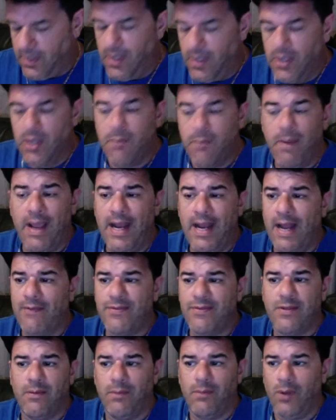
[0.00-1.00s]
You might have
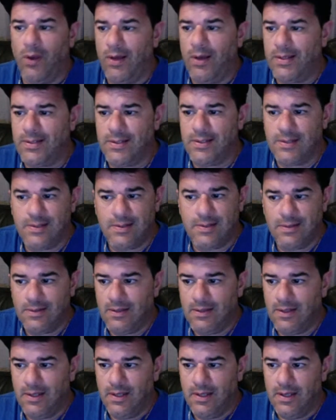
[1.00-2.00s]
some losses.
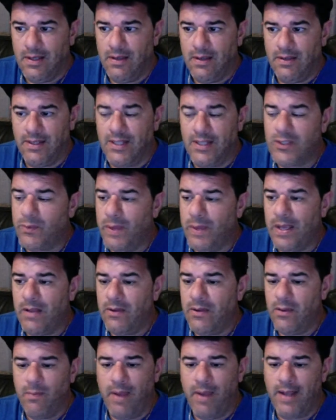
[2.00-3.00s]
This week,
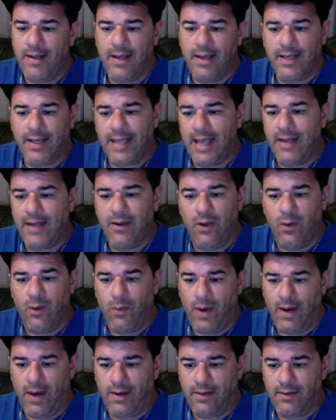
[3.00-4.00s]
you might not get no
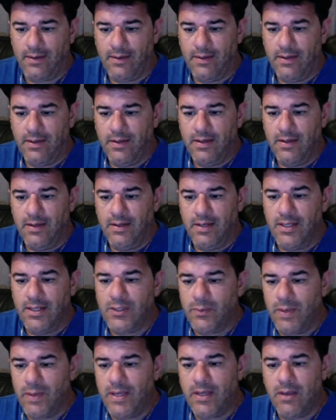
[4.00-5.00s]
work. This
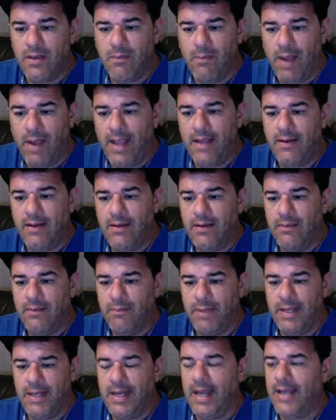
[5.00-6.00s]
week, you might
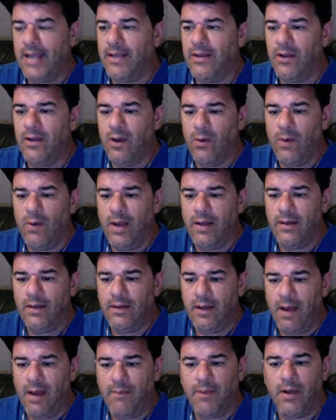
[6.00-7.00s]
be like, you know what?
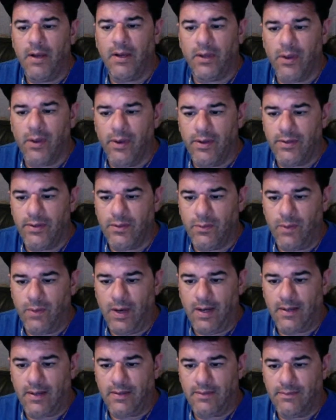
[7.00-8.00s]
I'm not going to
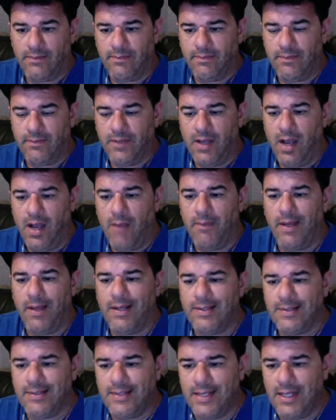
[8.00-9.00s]
work. I'm
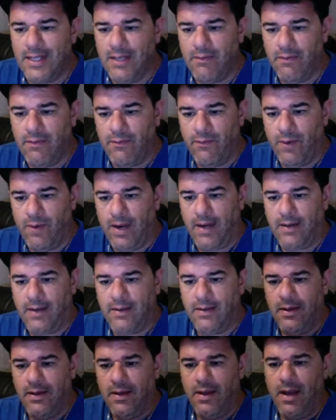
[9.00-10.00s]
not dealing with work.
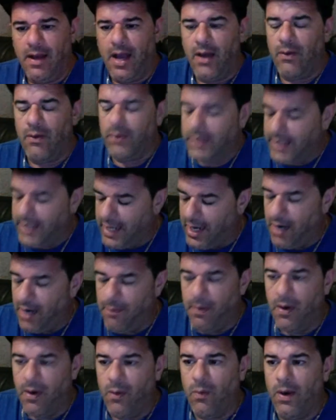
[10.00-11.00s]
I don't care
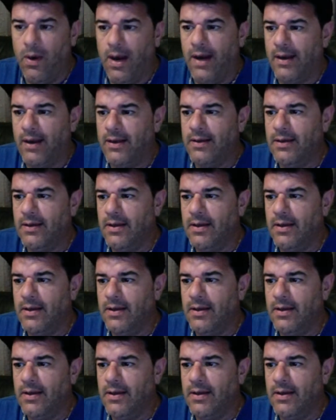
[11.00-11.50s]
about work.